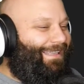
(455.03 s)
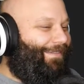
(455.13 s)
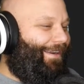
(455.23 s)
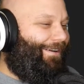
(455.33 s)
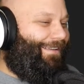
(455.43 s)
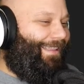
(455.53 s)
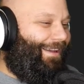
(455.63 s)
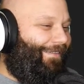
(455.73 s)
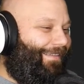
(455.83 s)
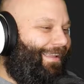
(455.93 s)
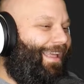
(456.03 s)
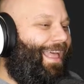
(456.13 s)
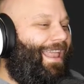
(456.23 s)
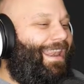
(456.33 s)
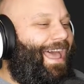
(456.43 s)
leaving her alone.
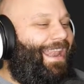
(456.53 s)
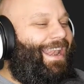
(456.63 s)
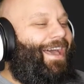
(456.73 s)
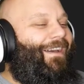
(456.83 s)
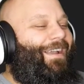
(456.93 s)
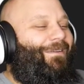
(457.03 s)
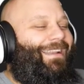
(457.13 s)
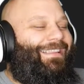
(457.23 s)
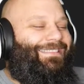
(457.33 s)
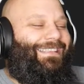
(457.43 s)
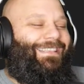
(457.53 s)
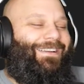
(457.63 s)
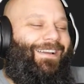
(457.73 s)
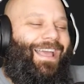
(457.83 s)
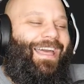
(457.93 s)
Not knowing what else to
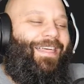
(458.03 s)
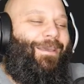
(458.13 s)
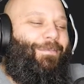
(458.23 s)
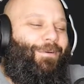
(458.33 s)
do, the